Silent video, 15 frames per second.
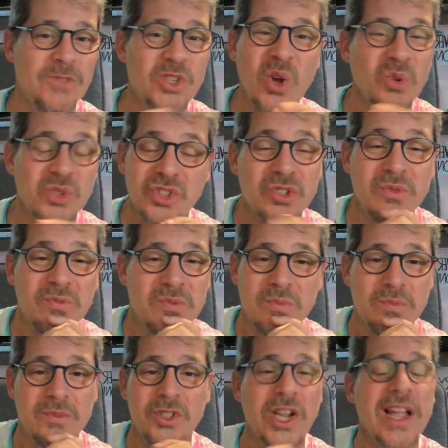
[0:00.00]
don't
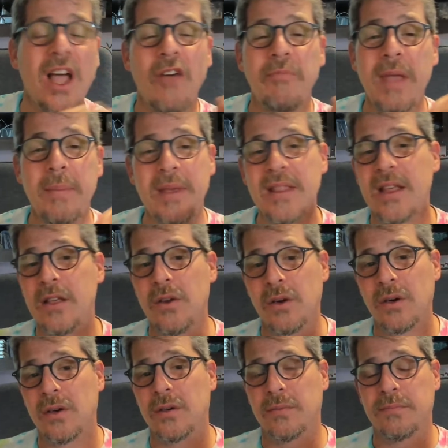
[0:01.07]
check off maybe that
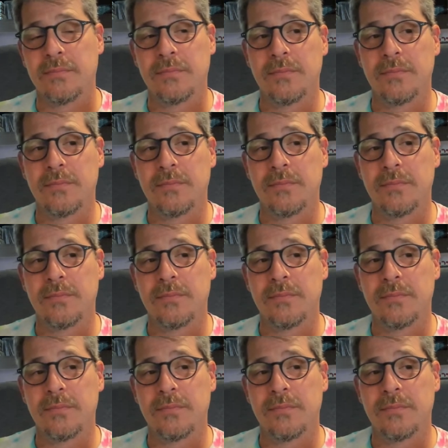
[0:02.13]
you're